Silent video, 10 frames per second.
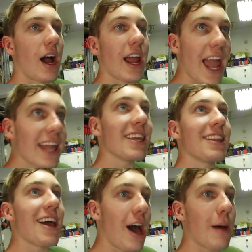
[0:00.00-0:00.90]
I
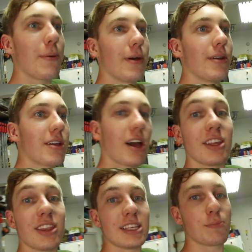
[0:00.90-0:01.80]
ended up
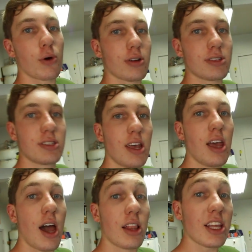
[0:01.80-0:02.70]
cutting these boards
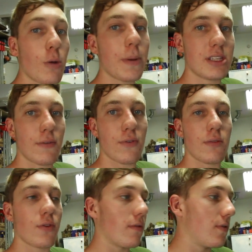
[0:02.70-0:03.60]
a little bit different
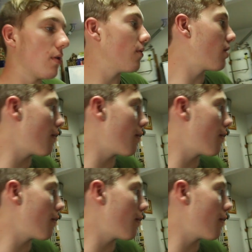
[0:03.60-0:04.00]
for a few of